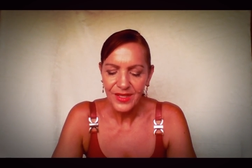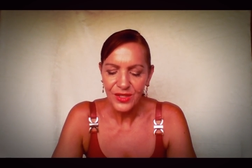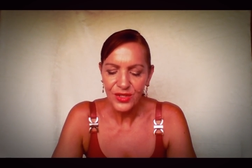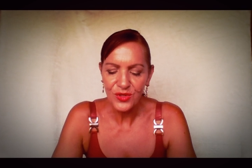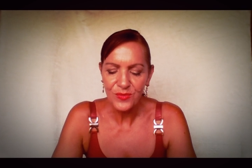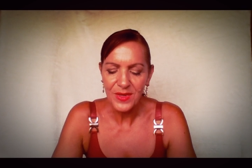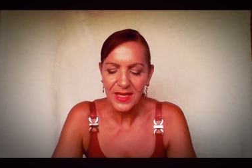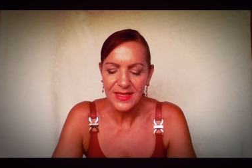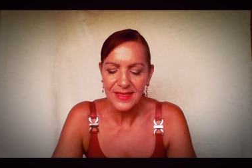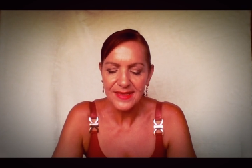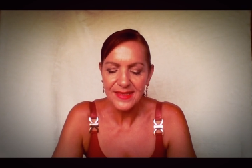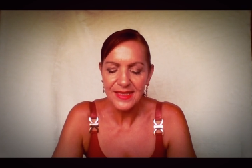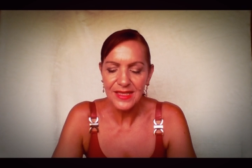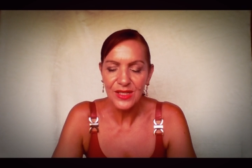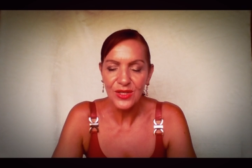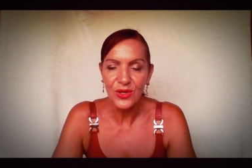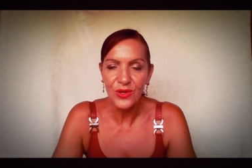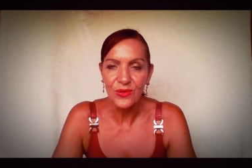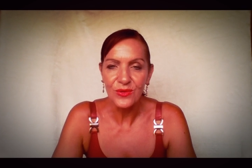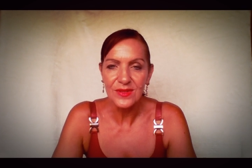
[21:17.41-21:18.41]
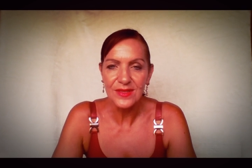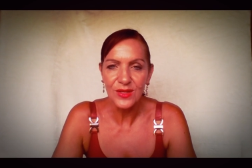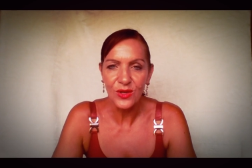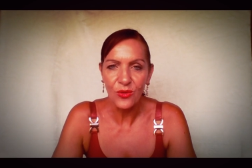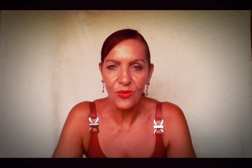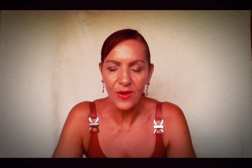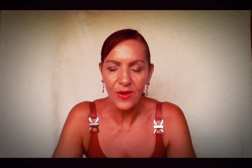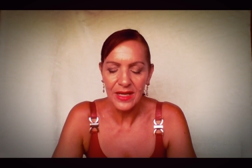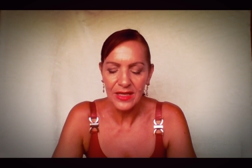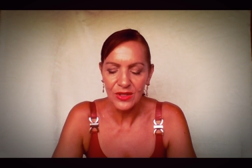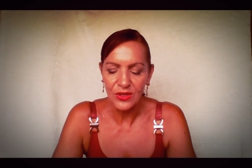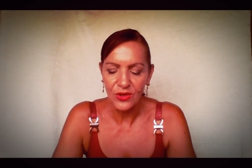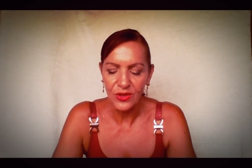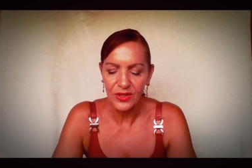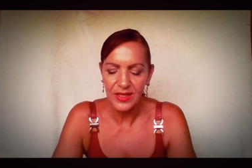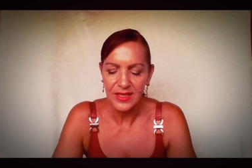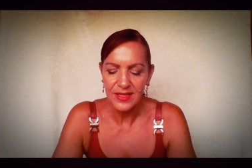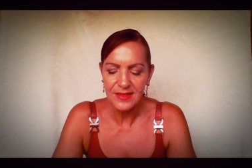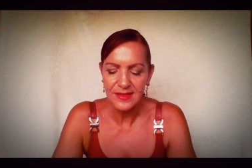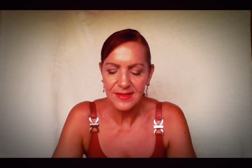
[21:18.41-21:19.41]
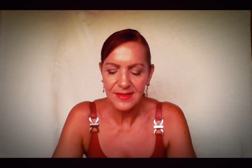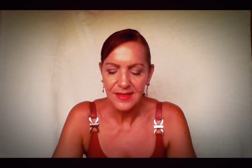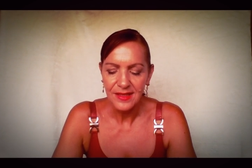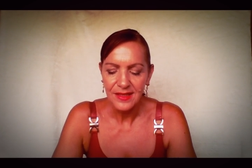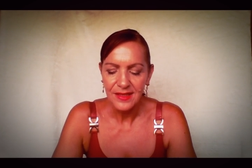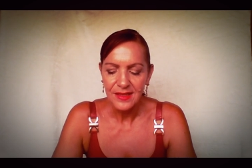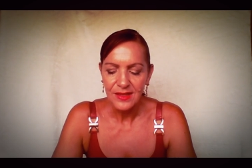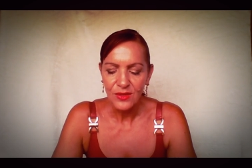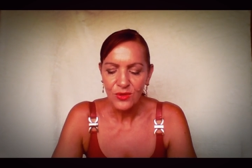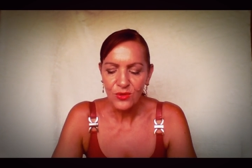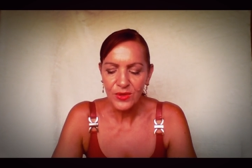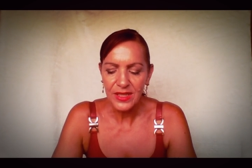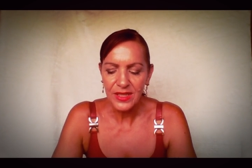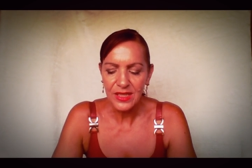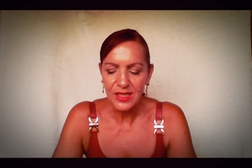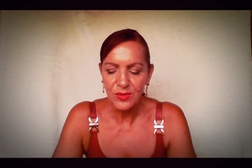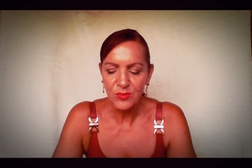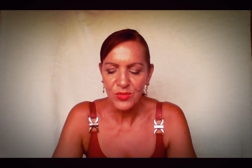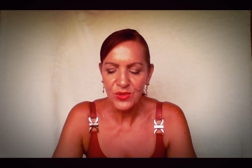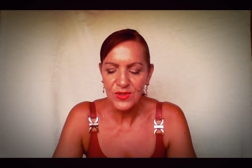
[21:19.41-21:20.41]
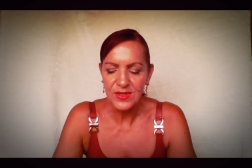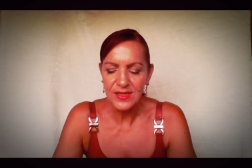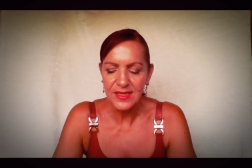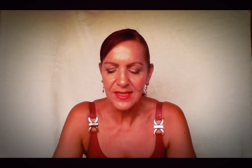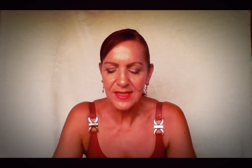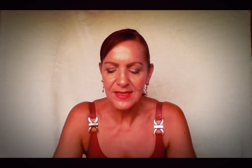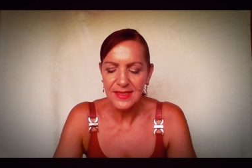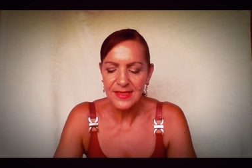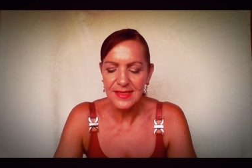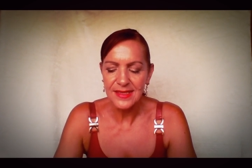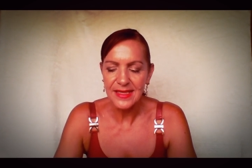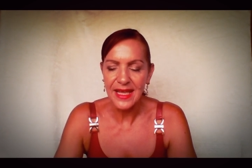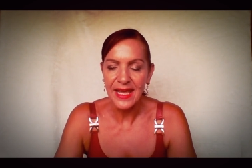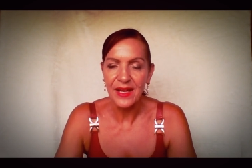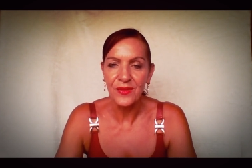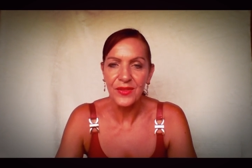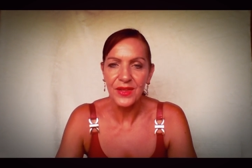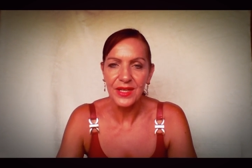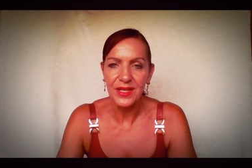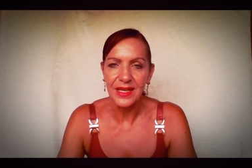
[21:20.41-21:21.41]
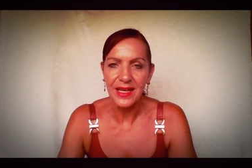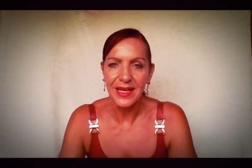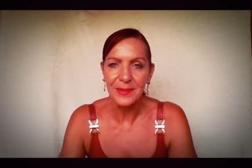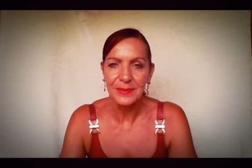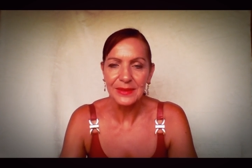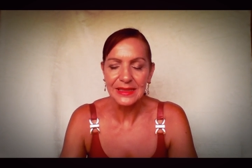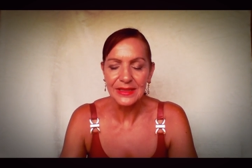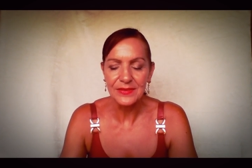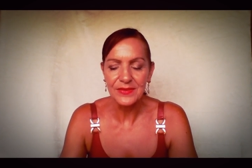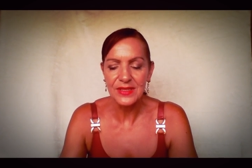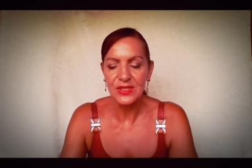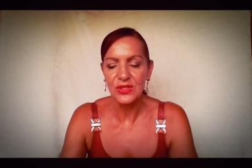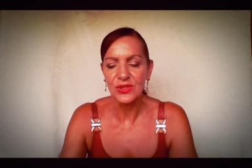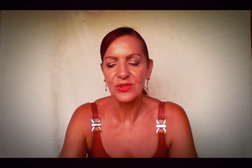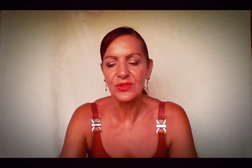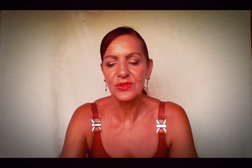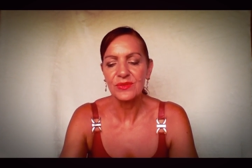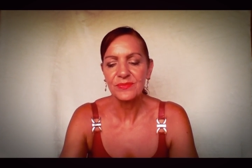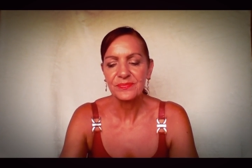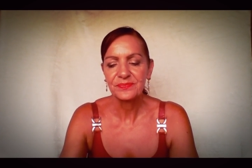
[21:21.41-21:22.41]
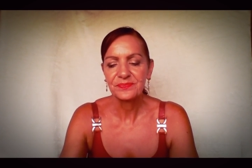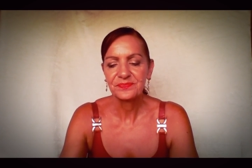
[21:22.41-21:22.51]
You may see her as a crane goddess or hear music and sound that uplifts you